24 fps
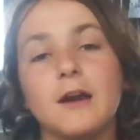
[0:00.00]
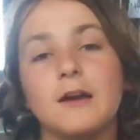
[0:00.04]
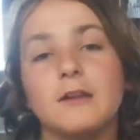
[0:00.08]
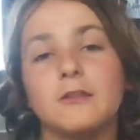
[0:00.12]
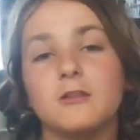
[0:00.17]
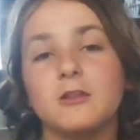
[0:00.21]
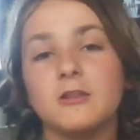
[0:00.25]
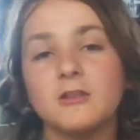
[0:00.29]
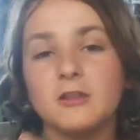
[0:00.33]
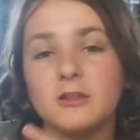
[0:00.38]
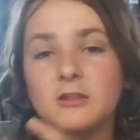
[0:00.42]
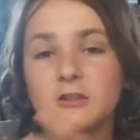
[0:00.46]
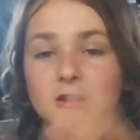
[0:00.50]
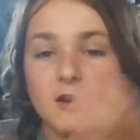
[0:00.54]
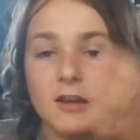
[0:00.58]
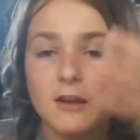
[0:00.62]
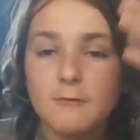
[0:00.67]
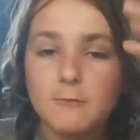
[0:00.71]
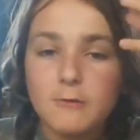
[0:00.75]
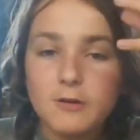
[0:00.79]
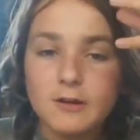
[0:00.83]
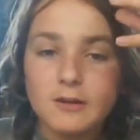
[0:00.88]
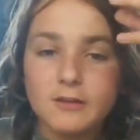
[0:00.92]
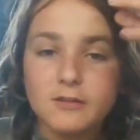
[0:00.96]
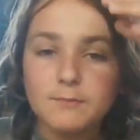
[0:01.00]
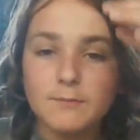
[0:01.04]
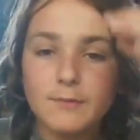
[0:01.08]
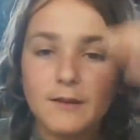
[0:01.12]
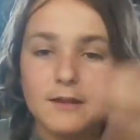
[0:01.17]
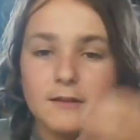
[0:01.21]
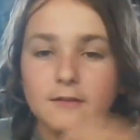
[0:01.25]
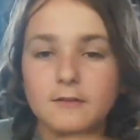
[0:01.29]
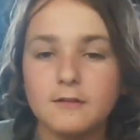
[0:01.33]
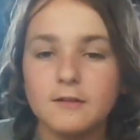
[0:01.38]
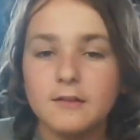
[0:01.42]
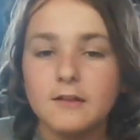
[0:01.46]
I think the second one is
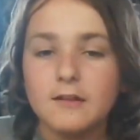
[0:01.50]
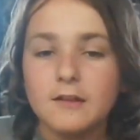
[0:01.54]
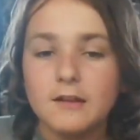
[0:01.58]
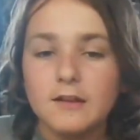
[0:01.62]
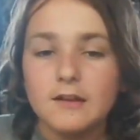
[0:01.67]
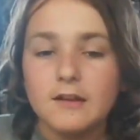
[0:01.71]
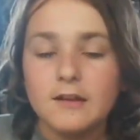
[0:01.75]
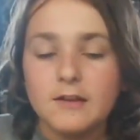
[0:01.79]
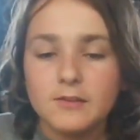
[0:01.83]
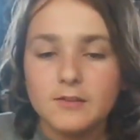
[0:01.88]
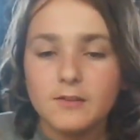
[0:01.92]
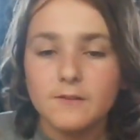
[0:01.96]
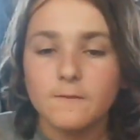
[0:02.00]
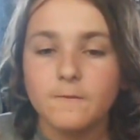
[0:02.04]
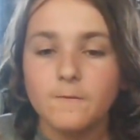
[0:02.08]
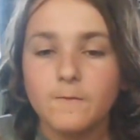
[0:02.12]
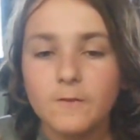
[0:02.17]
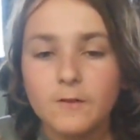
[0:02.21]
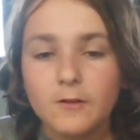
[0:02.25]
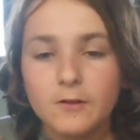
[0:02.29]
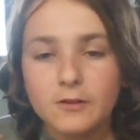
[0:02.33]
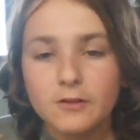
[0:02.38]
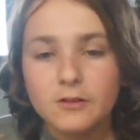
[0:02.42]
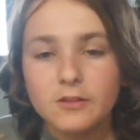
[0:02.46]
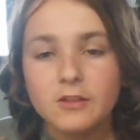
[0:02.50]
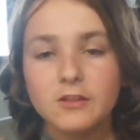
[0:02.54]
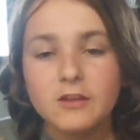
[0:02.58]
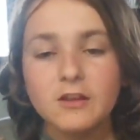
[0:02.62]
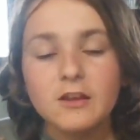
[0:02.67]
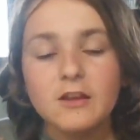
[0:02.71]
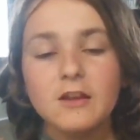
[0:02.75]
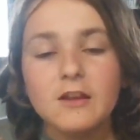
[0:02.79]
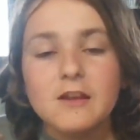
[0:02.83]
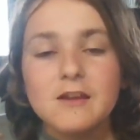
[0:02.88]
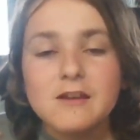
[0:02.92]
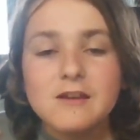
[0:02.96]
better, and the
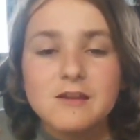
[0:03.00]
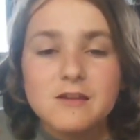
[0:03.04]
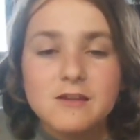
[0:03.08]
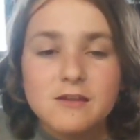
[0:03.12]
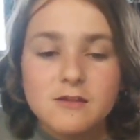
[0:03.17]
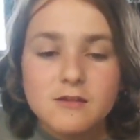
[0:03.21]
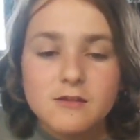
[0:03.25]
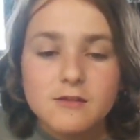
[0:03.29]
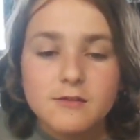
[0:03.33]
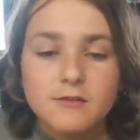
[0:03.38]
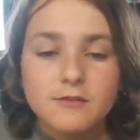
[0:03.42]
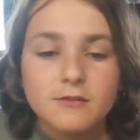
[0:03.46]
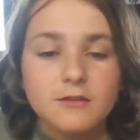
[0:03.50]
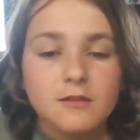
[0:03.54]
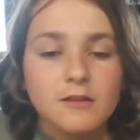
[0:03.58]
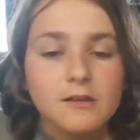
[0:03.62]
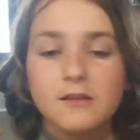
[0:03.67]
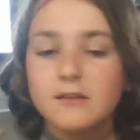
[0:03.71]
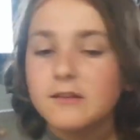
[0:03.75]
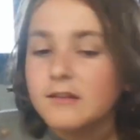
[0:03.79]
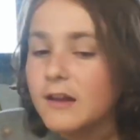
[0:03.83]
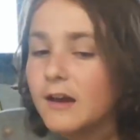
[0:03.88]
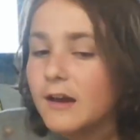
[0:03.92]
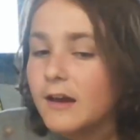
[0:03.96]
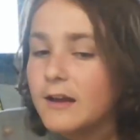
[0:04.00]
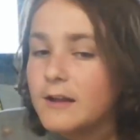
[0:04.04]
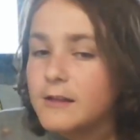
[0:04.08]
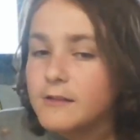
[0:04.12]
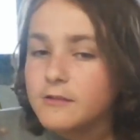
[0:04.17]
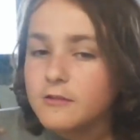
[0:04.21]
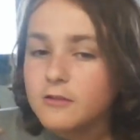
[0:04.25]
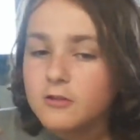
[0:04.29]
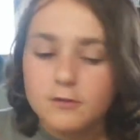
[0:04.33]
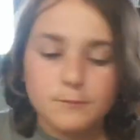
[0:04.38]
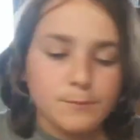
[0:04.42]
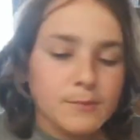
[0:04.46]
first is not
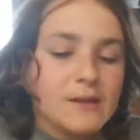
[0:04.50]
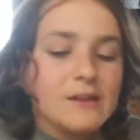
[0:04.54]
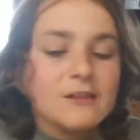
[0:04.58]
as good.